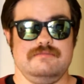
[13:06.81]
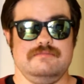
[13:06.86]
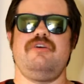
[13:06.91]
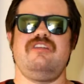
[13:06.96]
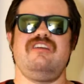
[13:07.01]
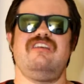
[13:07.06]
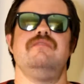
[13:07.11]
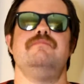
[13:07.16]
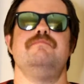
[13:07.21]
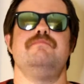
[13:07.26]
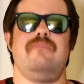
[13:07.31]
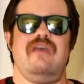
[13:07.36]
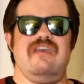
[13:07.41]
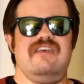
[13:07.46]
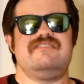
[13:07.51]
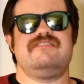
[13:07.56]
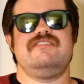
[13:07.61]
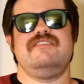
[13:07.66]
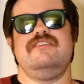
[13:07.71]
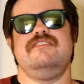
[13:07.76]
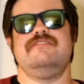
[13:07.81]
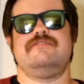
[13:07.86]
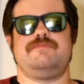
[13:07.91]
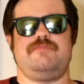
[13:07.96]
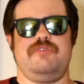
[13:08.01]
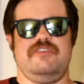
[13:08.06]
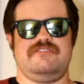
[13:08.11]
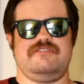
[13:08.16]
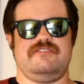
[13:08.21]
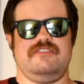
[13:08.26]
But he makes it his
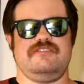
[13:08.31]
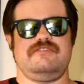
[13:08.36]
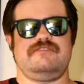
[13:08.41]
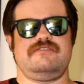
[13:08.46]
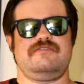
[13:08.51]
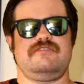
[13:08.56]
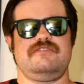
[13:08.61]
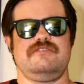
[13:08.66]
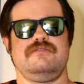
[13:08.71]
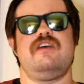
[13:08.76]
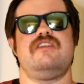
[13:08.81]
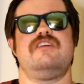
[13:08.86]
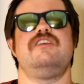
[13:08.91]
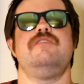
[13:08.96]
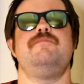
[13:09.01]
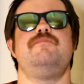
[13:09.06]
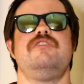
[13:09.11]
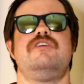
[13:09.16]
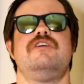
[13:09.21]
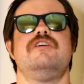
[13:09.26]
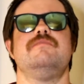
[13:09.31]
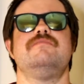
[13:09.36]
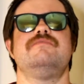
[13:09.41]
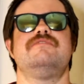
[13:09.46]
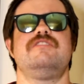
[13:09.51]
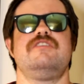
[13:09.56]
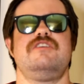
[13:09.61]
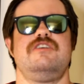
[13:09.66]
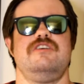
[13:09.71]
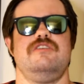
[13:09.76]
business, and he becomes
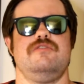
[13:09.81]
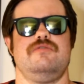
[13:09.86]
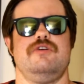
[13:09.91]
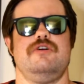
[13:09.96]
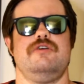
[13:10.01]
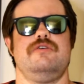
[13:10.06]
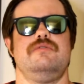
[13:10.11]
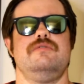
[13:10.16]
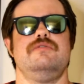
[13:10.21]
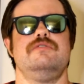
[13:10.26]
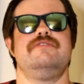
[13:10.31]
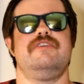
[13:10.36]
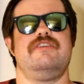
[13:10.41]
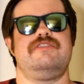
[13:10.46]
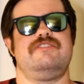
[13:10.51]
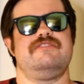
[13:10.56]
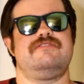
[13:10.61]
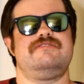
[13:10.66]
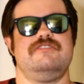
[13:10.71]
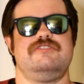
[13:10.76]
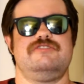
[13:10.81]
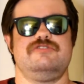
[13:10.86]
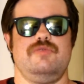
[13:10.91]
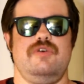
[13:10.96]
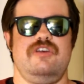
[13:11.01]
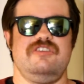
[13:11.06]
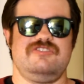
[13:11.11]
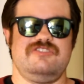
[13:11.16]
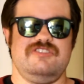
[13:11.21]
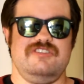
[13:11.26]
the hero that the
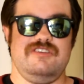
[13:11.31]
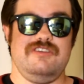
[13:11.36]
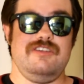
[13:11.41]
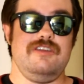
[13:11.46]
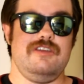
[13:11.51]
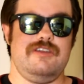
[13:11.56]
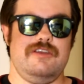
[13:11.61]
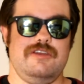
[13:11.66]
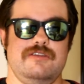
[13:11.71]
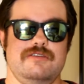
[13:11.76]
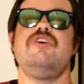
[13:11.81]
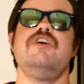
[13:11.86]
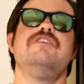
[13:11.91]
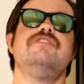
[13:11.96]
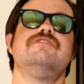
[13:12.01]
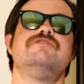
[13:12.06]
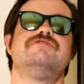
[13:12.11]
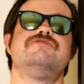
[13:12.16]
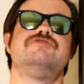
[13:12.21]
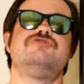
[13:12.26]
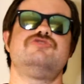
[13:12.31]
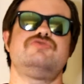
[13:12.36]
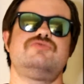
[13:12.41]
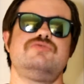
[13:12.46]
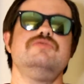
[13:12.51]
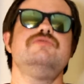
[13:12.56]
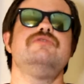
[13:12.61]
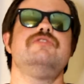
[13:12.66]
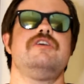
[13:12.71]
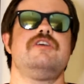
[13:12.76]
situation needed. It is
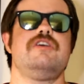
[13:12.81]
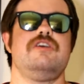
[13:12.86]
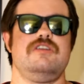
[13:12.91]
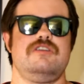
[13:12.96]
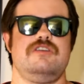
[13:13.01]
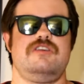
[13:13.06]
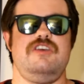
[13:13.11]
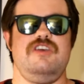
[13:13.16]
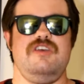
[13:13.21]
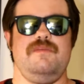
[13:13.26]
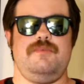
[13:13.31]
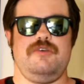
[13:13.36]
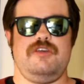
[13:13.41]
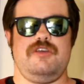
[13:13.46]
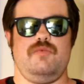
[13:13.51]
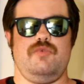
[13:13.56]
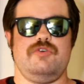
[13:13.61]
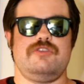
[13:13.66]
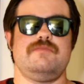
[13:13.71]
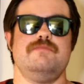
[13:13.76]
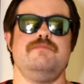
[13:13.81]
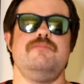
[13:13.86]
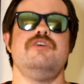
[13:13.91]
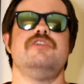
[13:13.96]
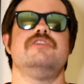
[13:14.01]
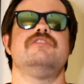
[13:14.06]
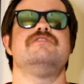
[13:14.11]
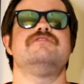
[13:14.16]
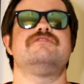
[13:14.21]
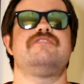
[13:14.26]
truly in keeping with
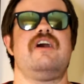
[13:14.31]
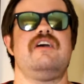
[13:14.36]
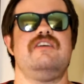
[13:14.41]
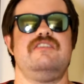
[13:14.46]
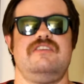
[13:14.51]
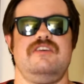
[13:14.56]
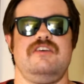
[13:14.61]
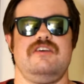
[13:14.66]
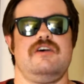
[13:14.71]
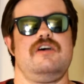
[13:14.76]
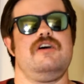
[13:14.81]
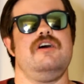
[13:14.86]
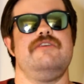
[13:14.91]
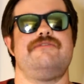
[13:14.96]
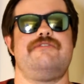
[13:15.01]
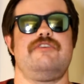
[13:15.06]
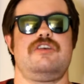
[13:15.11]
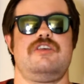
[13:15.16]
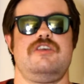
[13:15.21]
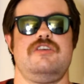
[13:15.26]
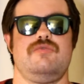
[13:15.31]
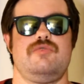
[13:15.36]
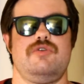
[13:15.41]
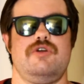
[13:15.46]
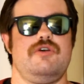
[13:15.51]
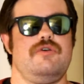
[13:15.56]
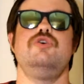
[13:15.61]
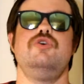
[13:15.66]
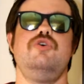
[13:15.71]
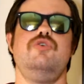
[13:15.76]
Miller's idea of a
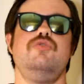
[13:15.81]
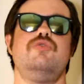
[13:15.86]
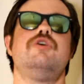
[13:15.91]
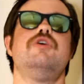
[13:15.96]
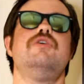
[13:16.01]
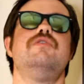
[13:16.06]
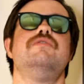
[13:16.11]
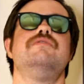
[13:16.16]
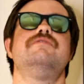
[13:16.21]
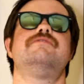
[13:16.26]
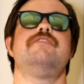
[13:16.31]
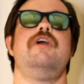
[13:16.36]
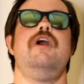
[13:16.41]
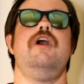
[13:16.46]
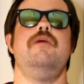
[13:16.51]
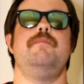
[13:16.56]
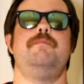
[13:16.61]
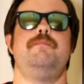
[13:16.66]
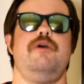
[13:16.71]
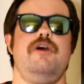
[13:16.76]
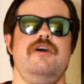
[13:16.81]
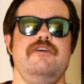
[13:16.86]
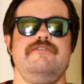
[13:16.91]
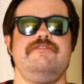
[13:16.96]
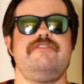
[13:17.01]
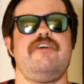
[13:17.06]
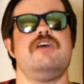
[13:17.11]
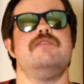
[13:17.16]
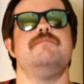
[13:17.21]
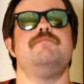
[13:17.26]
hero who goes
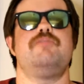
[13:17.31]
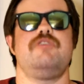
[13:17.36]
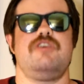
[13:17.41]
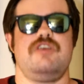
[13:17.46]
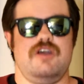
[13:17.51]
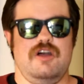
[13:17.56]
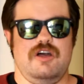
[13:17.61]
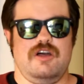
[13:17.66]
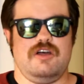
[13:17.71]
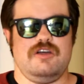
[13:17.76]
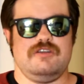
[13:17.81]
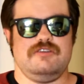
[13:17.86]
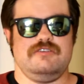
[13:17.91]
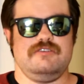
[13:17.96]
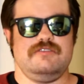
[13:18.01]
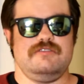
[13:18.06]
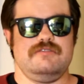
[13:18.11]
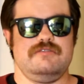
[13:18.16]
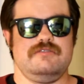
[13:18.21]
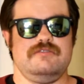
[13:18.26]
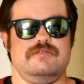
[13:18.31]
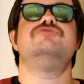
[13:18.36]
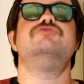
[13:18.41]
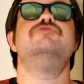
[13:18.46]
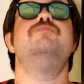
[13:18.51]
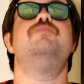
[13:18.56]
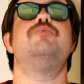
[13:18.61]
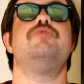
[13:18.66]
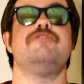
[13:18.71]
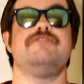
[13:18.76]
above and beyond
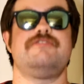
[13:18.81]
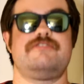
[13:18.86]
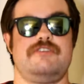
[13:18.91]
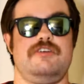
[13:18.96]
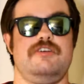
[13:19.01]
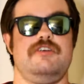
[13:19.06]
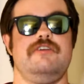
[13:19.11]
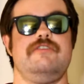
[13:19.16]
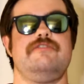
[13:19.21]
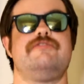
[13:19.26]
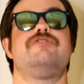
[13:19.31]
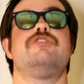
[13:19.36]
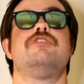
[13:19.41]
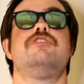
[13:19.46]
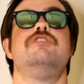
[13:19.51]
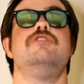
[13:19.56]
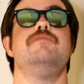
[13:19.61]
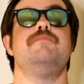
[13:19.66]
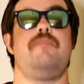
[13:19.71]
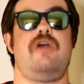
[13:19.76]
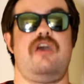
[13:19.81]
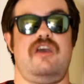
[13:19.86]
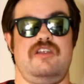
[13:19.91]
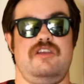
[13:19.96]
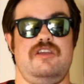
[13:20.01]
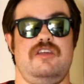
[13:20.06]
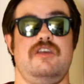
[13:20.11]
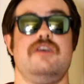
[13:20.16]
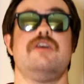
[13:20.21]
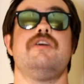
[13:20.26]
to preserve the
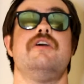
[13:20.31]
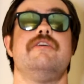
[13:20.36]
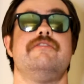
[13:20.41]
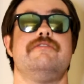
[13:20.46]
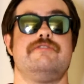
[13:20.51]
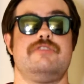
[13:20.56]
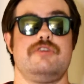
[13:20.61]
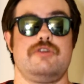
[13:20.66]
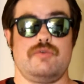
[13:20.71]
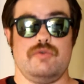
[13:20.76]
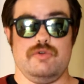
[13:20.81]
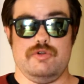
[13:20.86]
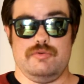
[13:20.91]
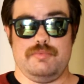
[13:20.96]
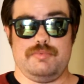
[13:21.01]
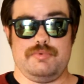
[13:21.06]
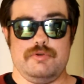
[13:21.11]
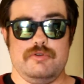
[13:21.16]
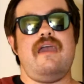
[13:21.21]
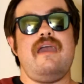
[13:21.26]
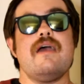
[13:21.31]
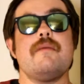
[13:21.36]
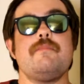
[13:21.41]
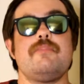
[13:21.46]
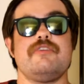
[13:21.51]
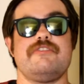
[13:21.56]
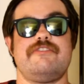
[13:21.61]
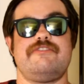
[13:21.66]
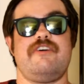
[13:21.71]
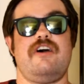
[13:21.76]
humanity of the group,
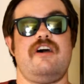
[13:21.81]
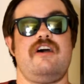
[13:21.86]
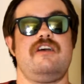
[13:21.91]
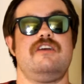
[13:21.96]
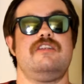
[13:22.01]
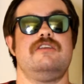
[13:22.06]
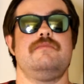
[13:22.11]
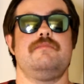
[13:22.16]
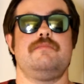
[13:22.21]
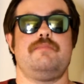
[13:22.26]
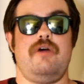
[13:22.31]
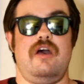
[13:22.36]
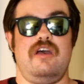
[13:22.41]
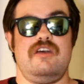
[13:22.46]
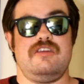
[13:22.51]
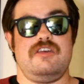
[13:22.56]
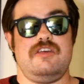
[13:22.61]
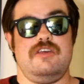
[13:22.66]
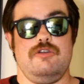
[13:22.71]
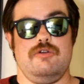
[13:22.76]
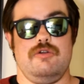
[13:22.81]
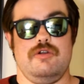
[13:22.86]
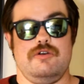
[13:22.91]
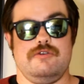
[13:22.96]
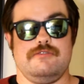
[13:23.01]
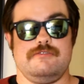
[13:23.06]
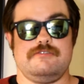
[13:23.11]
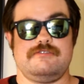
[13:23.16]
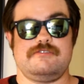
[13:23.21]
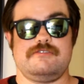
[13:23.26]
amplified by the
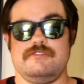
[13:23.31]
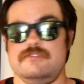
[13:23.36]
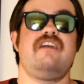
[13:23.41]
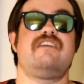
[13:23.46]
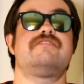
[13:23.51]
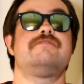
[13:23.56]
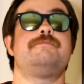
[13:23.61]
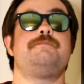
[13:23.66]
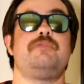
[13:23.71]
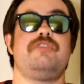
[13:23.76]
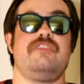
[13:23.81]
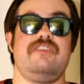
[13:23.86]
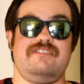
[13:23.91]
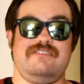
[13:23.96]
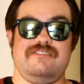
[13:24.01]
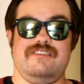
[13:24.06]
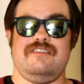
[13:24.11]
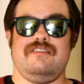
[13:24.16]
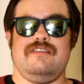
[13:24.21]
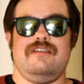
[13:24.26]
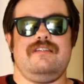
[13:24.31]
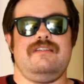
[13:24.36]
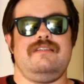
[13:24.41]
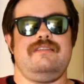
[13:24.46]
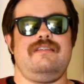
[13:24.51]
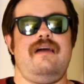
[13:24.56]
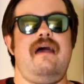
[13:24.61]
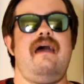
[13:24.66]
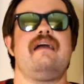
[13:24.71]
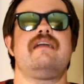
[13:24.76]
hero's explicit
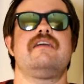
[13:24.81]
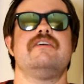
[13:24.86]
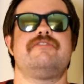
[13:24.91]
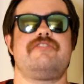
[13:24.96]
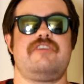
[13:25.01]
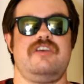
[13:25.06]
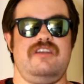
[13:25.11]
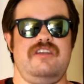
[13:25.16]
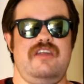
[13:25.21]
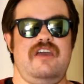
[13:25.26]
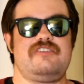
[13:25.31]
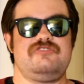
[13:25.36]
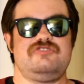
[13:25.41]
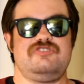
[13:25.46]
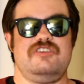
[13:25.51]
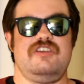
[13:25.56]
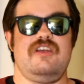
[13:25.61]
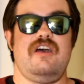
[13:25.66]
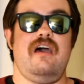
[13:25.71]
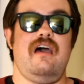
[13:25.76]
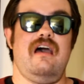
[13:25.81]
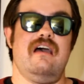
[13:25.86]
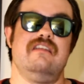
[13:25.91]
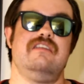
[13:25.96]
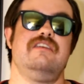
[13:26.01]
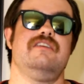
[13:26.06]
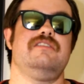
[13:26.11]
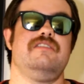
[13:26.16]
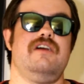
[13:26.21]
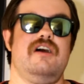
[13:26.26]
lack of connection
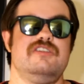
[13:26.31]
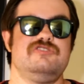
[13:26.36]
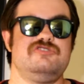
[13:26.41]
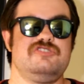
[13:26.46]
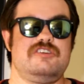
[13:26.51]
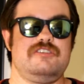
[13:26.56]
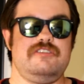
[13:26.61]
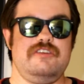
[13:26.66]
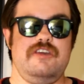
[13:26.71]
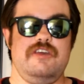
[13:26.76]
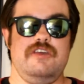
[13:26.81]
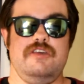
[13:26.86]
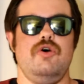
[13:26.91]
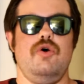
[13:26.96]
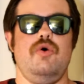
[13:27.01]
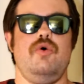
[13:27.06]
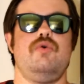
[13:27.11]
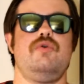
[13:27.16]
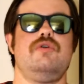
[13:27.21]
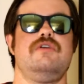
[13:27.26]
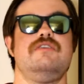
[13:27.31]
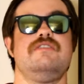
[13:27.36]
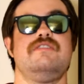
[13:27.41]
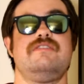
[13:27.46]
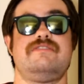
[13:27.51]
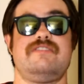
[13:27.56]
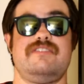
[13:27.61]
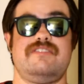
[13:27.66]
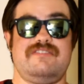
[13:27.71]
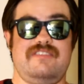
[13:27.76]
ideologically or
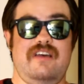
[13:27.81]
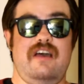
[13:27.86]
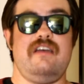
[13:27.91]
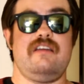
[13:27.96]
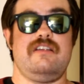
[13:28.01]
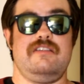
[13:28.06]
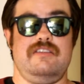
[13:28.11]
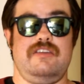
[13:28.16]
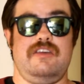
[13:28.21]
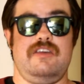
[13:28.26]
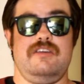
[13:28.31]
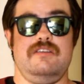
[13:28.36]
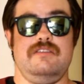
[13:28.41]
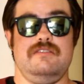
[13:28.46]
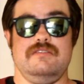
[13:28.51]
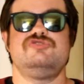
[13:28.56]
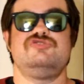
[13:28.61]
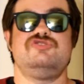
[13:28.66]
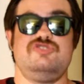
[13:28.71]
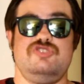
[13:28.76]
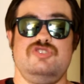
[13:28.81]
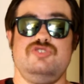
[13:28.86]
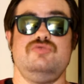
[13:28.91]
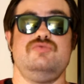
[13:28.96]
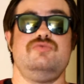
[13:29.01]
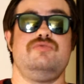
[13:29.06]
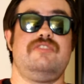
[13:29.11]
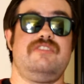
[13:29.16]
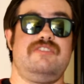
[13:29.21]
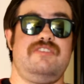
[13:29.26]
societally
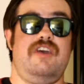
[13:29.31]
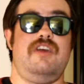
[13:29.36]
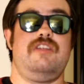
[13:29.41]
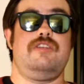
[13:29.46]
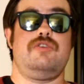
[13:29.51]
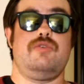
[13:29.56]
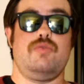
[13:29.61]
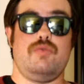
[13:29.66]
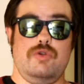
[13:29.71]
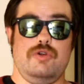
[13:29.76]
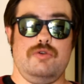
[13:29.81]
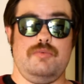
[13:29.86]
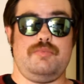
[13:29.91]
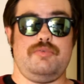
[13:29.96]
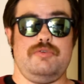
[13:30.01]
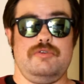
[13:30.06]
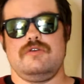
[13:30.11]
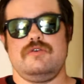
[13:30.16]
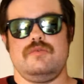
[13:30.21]
to said group.